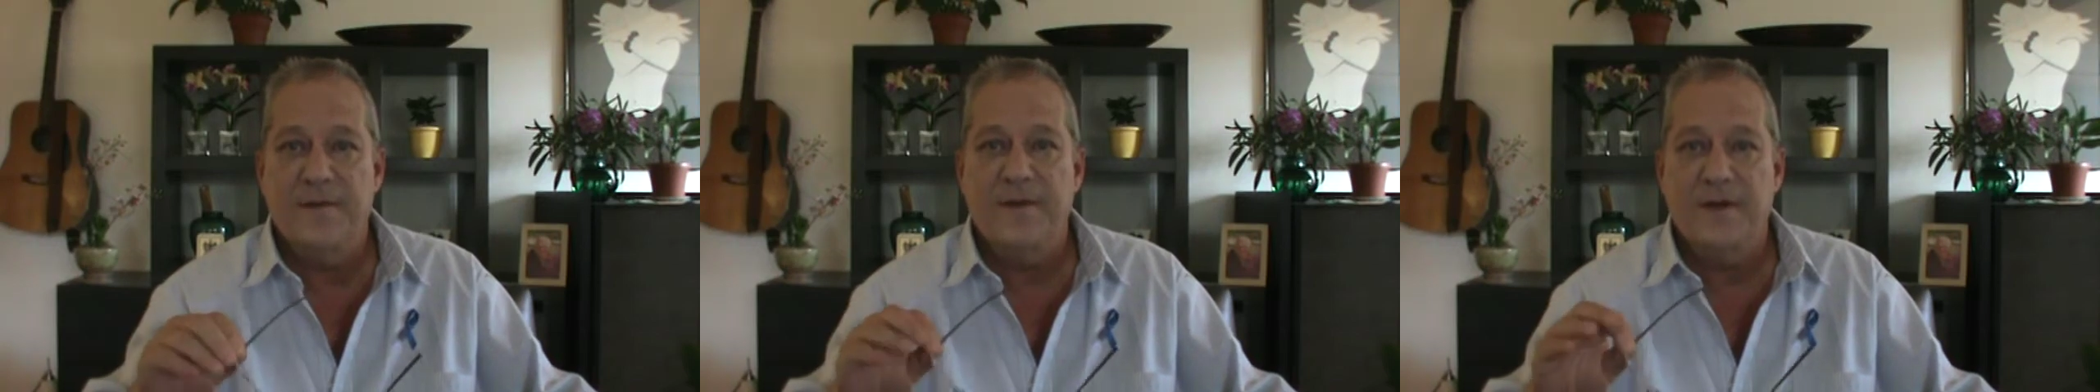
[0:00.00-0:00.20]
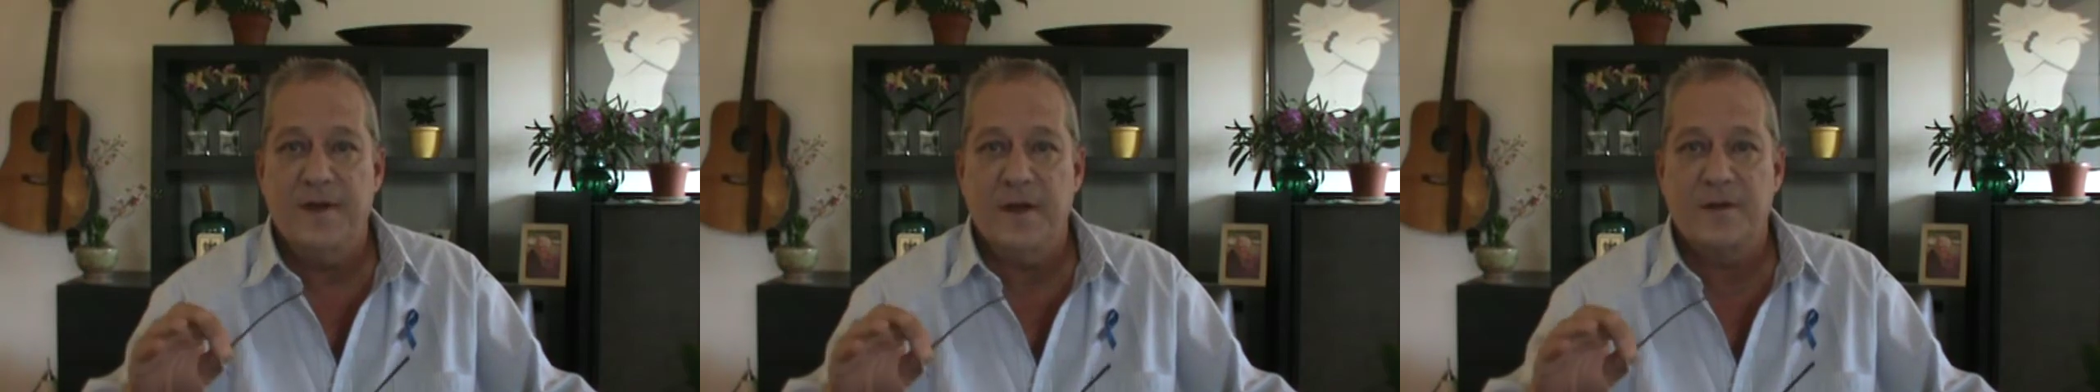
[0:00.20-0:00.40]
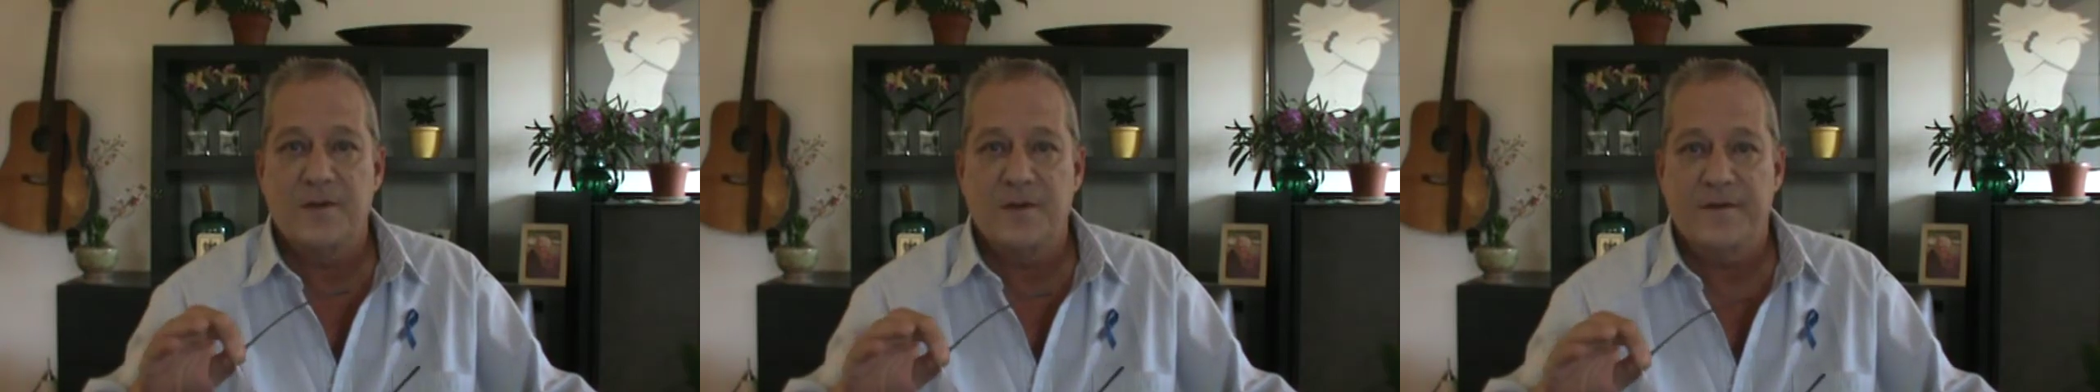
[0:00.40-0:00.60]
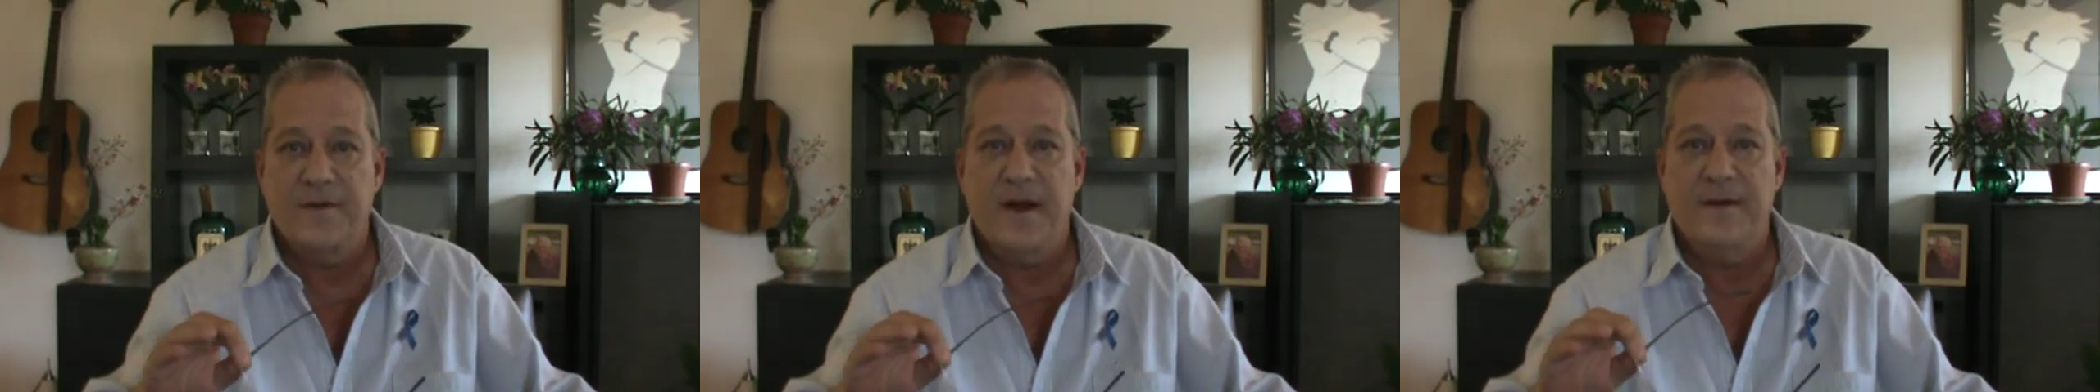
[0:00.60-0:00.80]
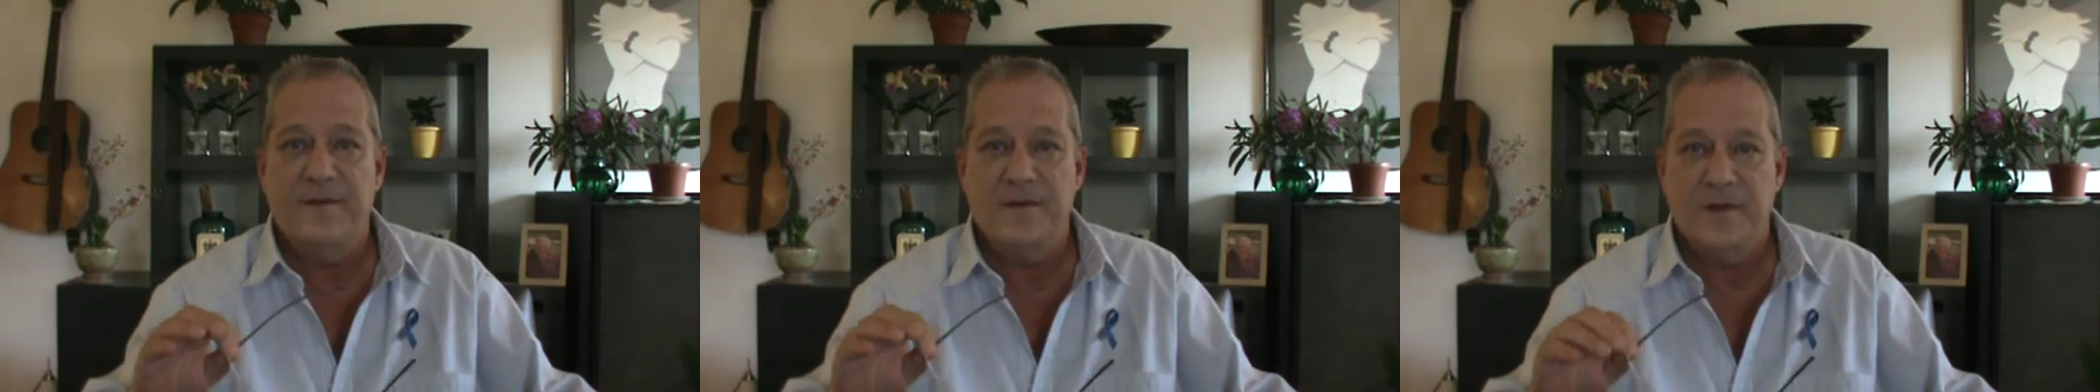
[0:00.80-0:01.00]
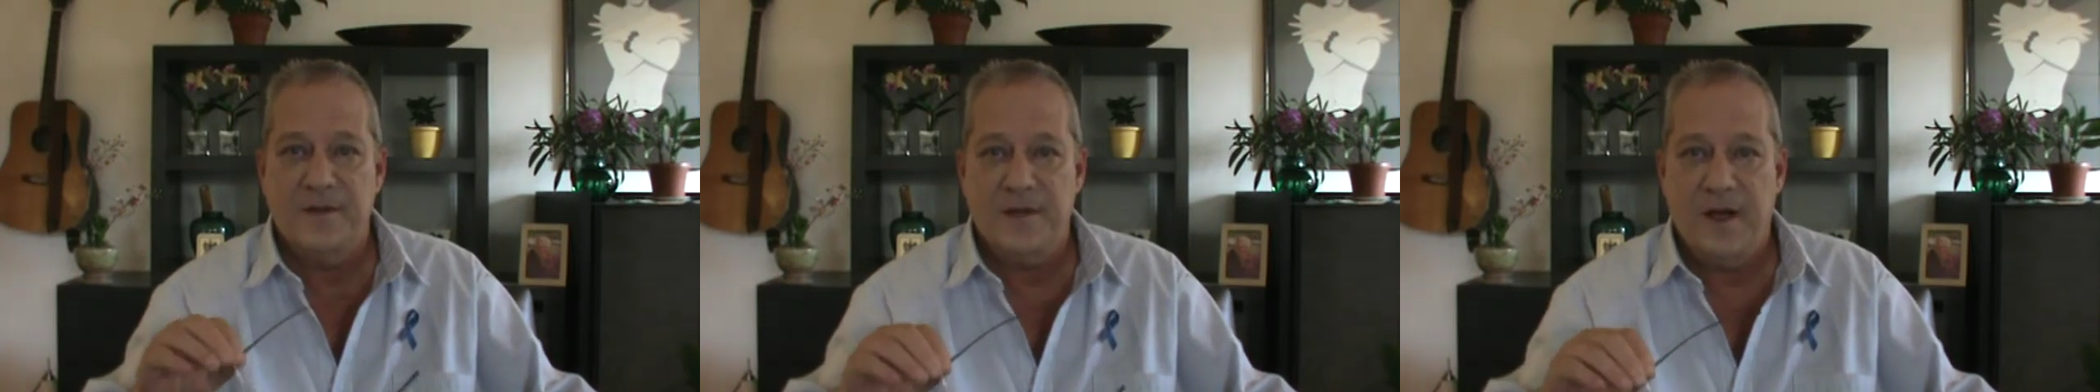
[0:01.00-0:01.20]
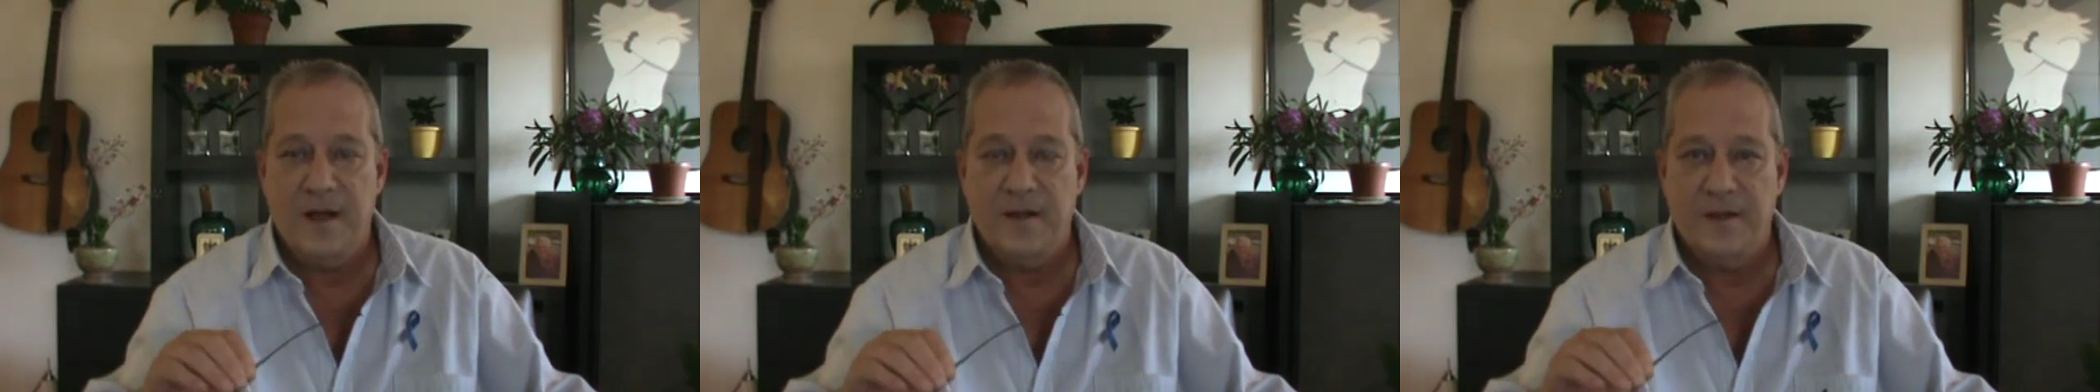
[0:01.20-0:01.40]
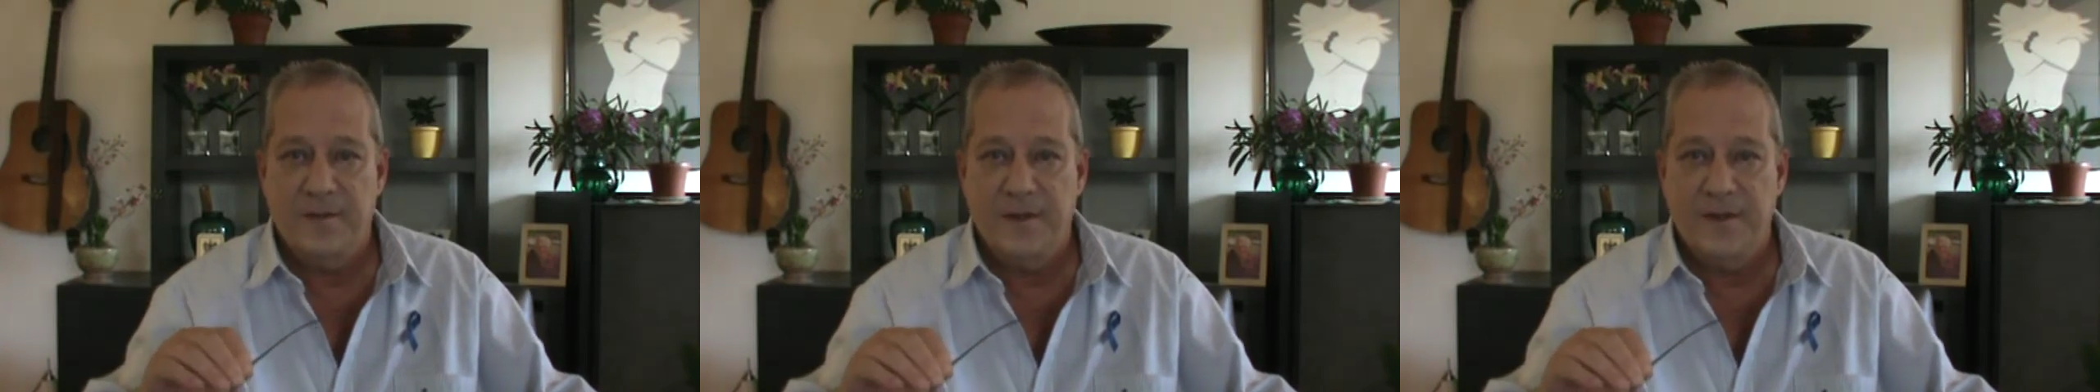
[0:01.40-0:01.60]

of Adult Survivors of Child